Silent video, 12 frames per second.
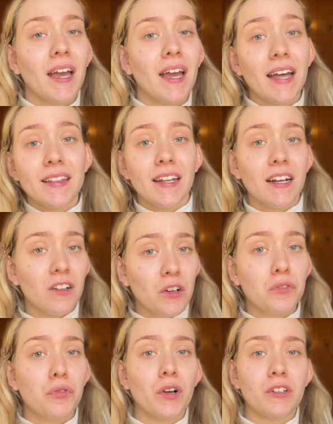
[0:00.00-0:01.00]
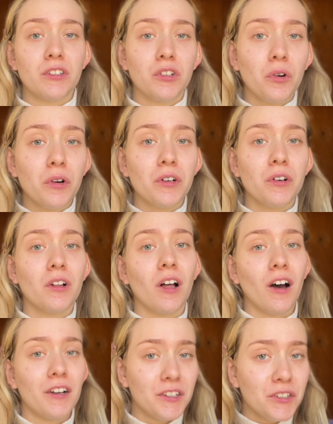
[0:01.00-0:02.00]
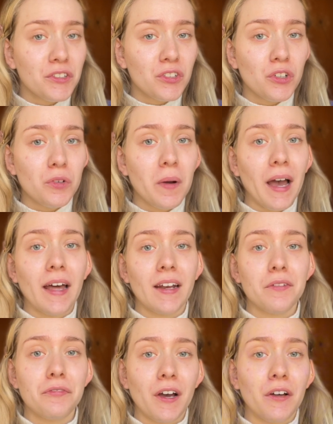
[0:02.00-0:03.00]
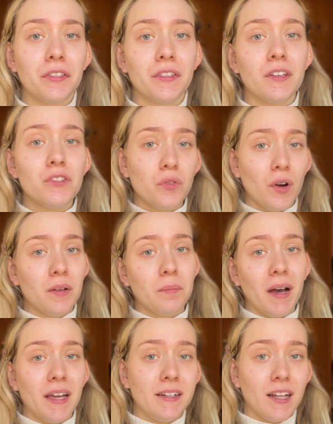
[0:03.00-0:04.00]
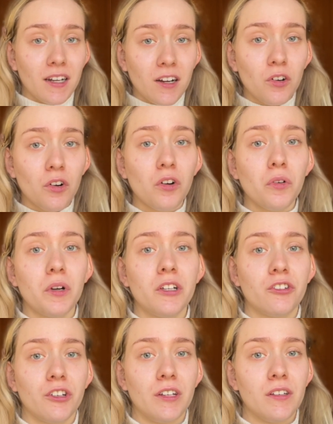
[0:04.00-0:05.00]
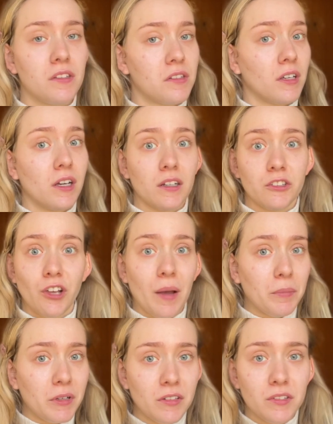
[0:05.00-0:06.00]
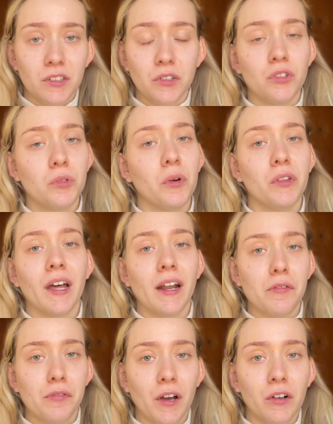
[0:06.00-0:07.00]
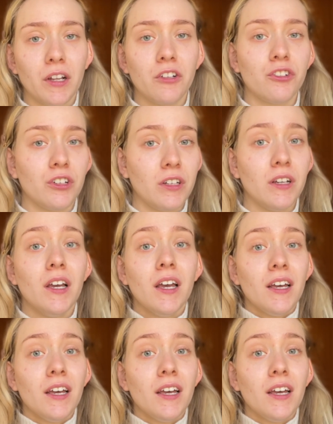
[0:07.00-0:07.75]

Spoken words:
and then I looked for a tutorial on YouTube and I found this one by Nanako, which is a Japanese YouTuber that I found, and she